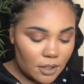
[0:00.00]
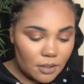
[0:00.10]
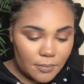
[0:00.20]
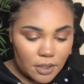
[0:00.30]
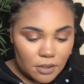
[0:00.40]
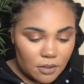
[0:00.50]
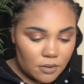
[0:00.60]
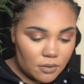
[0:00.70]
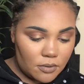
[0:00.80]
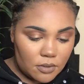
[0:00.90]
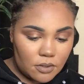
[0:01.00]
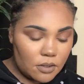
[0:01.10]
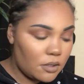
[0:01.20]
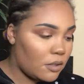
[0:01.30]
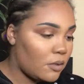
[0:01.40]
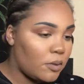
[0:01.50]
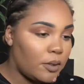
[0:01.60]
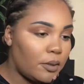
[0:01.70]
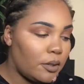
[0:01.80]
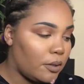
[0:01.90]
And I'm gonna use
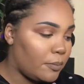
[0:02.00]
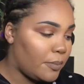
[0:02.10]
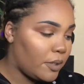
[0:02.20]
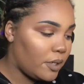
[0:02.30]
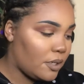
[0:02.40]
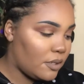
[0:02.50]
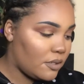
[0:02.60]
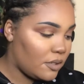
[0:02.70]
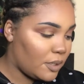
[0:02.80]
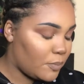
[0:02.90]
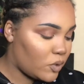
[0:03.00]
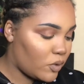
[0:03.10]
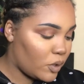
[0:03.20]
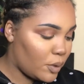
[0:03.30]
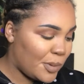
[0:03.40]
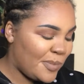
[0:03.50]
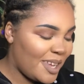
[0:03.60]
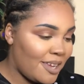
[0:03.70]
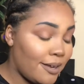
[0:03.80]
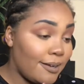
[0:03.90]
Huda Beauty's lip strobe